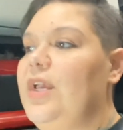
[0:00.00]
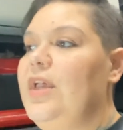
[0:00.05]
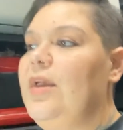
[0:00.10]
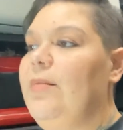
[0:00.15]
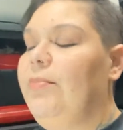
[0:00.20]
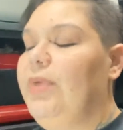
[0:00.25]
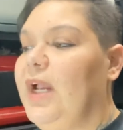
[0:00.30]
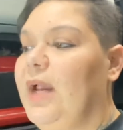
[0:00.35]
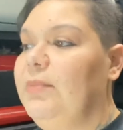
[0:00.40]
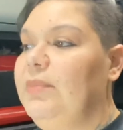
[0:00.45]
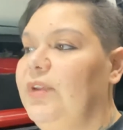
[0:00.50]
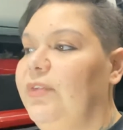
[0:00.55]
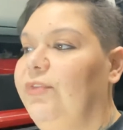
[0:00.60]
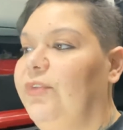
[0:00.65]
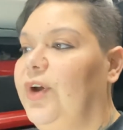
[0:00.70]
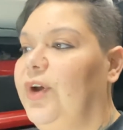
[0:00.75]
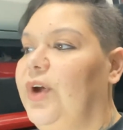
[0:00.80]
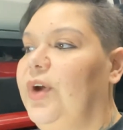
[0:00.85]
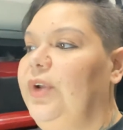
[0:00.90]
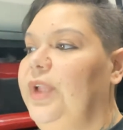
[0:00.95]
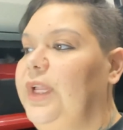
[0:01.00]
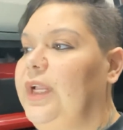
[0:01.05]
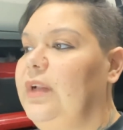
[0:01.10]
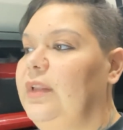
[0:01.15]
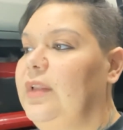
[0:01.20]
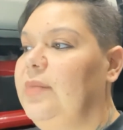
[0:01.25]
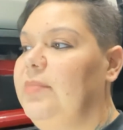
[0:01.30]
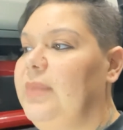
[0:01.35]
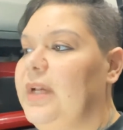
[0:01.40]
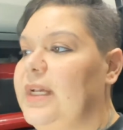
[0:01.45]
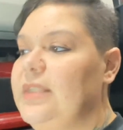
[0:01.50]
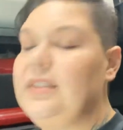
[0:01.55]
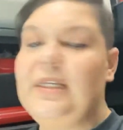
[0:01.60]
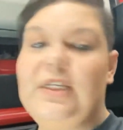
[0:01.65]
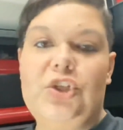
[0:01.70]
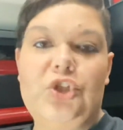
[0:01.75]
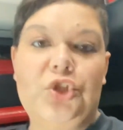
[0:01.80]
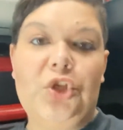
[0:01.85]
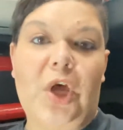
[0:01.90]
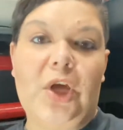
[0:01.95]
pick up the phone, hear the
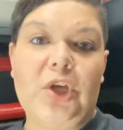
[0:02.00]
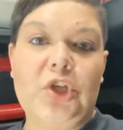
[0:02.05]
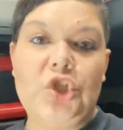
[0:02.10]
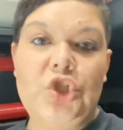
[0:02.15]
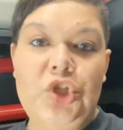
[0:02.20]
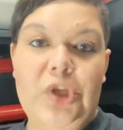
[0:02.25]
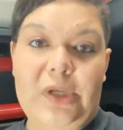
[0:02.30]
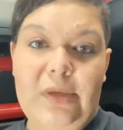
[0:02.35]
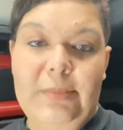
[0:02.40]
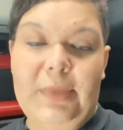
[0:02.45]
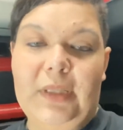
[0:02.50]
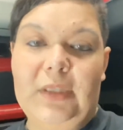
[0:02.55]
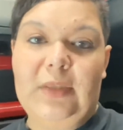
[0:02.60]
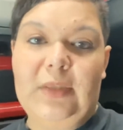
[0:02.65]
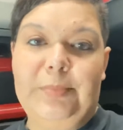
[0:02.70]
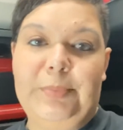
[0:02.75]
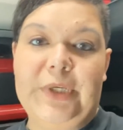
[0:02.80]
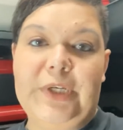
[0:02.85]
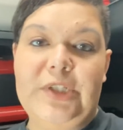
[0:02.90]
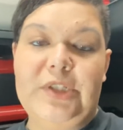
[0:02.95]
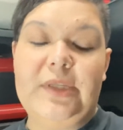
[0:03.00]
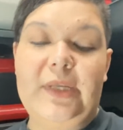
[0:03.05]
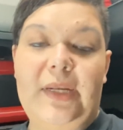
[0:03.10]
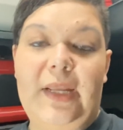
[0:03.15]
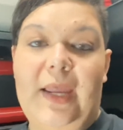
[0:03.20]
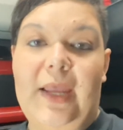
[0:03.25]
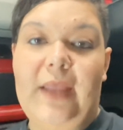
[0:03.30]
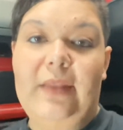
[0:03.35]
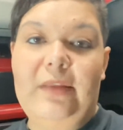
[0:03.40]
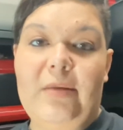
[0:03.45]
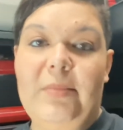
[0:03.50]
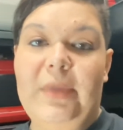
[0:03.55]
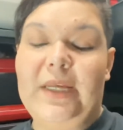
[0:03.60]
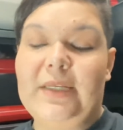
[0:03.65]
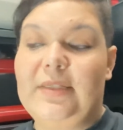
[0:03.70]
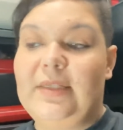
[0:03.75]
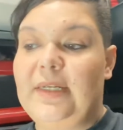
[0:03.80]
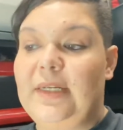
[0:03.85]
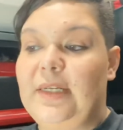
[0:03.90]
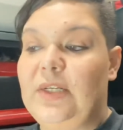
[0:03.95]
message, talk shit about the person and their
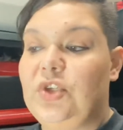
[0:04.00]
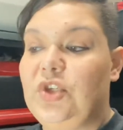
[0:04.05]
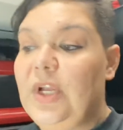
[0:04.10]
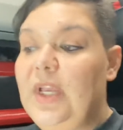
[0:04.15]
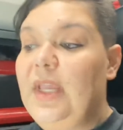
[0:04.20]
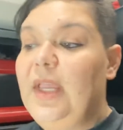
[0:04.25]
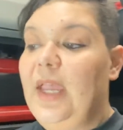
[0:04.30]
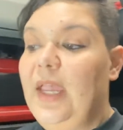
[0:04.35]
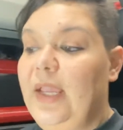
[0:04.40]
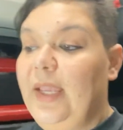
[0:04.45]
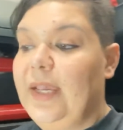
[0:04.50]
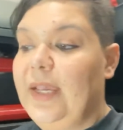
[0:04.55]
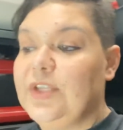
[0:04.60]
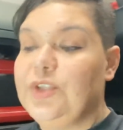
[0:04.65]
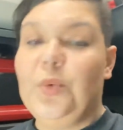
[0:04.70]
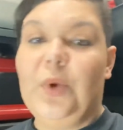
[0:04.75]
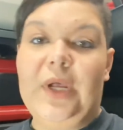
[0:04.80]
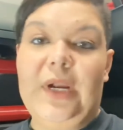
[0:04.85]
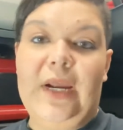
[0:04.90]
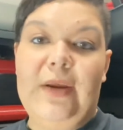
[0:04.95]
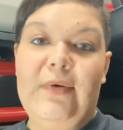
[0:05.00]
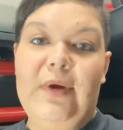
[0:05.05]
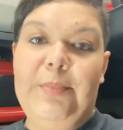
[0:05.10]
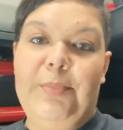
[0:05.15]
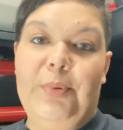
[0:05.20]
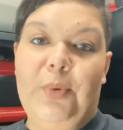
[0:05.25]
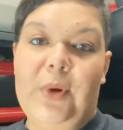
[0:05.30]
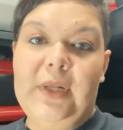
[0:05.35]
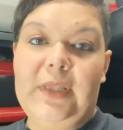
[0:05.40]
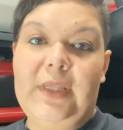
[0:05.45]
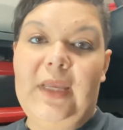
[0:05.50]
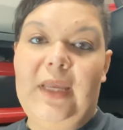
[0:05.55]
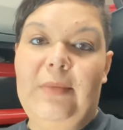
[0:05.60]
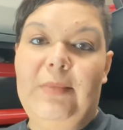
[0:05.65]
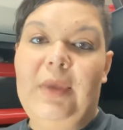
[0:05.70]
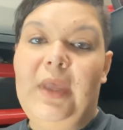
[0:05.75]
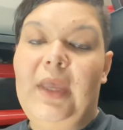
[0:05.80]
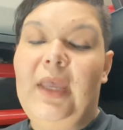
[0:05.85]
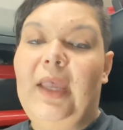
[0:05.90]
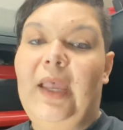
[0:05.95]
message, and guess what? I report
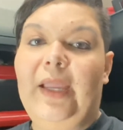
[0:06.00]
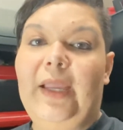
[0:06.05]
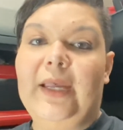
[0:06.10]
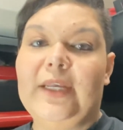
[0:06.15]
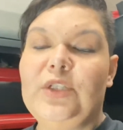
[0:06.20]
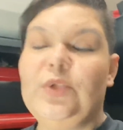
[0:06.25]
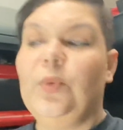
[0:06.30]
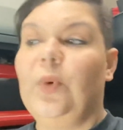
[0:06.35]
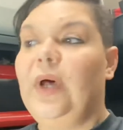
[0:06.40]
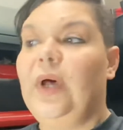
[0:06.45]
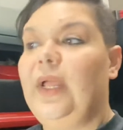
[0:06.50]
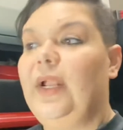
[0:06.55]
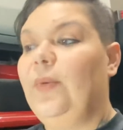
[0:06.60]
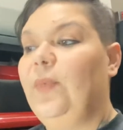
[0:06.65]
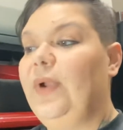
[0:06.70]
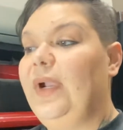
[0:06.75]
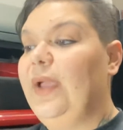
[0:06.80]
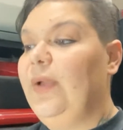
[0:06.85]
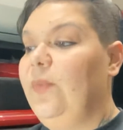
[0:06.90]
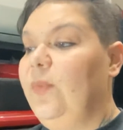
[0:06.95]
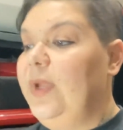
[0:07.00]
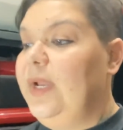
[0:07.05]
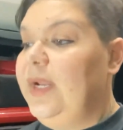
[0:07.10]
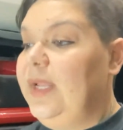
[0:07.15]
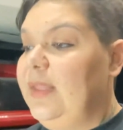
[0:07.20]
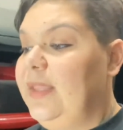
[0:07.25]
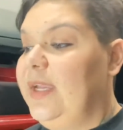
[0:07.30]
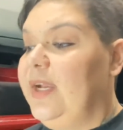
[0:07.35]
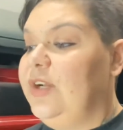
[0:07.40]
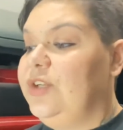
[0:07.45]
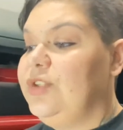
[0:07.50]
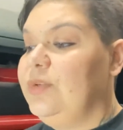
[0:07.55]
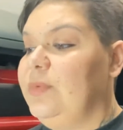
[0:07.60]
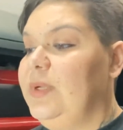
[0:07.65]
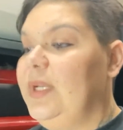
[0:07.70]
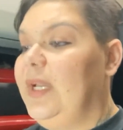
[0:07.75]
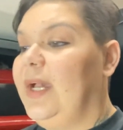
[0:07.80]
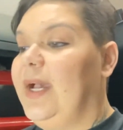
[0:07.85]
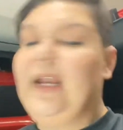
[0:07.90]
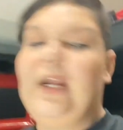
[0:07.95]
them, and guess what? When I went in there to
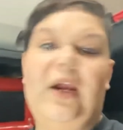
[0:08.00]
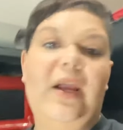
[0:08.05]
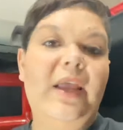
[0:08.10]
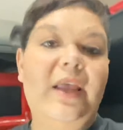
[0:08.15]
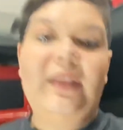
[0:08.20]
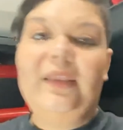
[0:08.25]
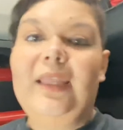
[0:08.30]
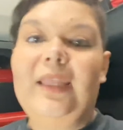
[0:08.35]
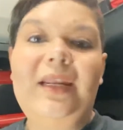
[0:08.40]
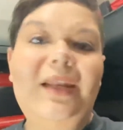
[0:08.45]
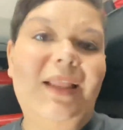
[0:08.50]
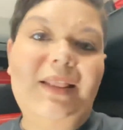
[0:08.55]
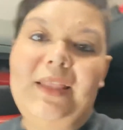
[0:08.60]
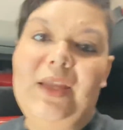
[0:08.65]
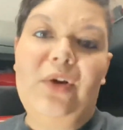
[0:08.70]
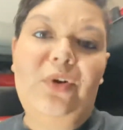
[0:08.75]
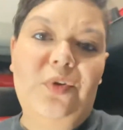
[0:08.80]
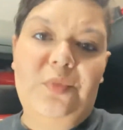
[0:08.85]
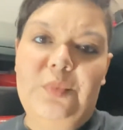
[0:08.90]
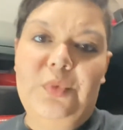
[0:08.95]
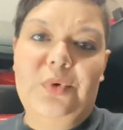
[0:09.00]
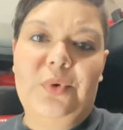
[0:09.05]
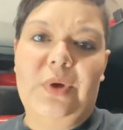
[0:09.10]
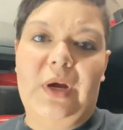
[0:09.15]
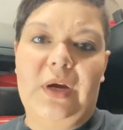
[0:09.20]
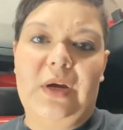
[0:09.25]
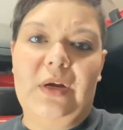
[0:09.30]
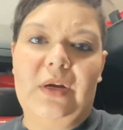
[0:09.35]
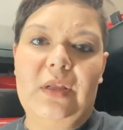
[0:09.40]
rehire, they're not there no more.